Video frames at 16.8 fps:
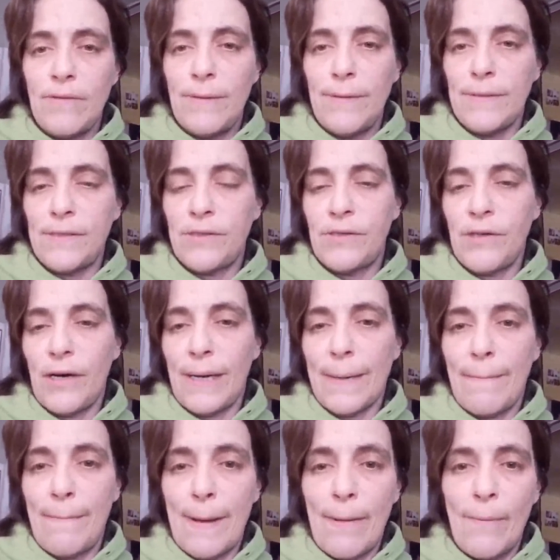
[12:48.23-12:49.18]
Just
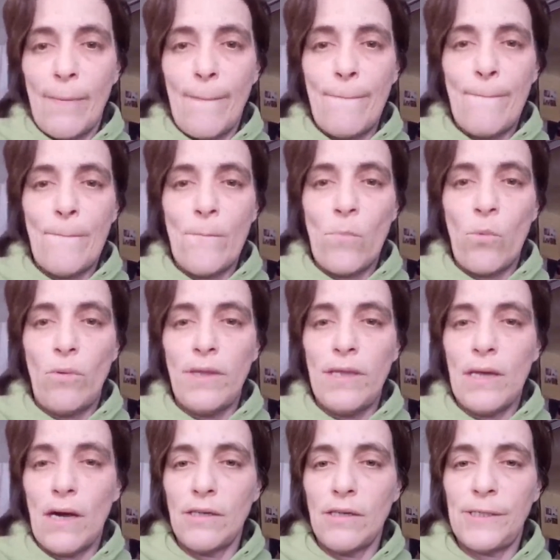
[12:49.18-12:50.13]
talk about
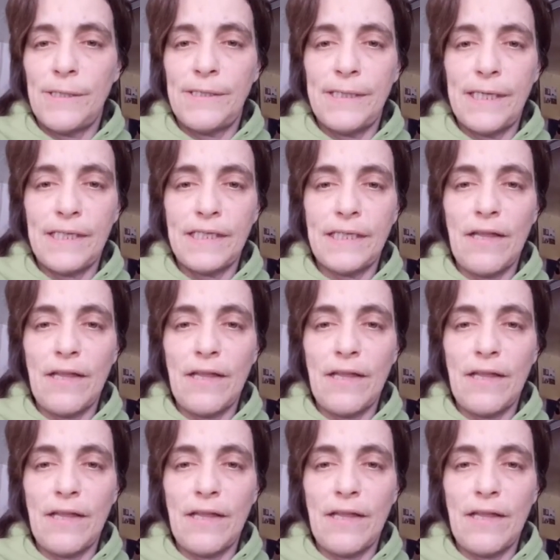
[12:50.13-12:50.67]
narcissists